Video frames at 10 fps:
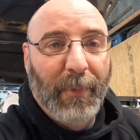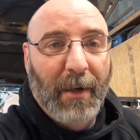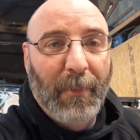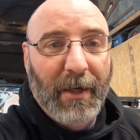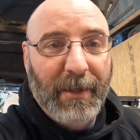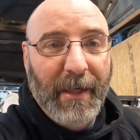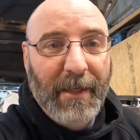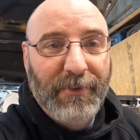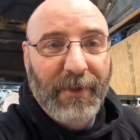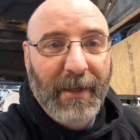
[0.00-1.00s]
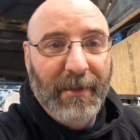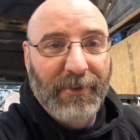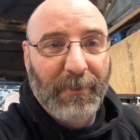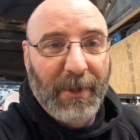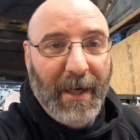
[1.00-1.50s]
But I bought a gauge set
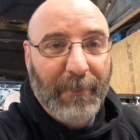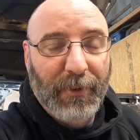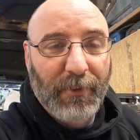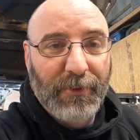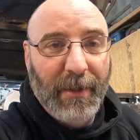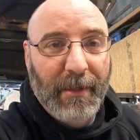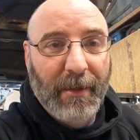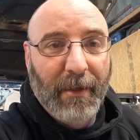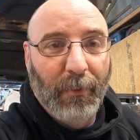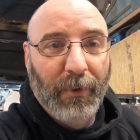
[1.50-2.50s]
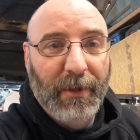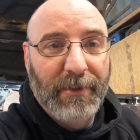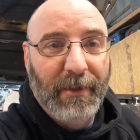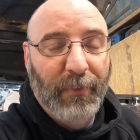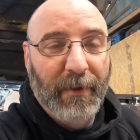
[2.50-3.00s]
and some adapters, and we're
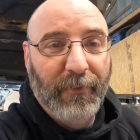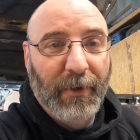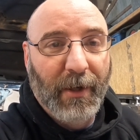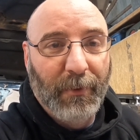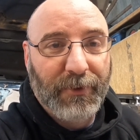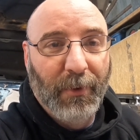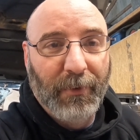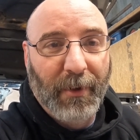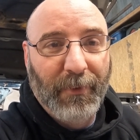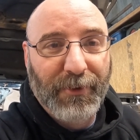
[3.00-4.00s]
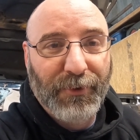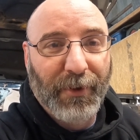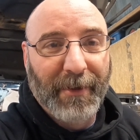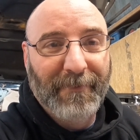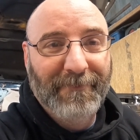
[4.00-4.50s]
going to see if we can figure out what's going on with this
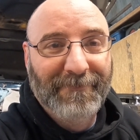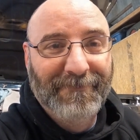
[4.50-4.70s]
truck.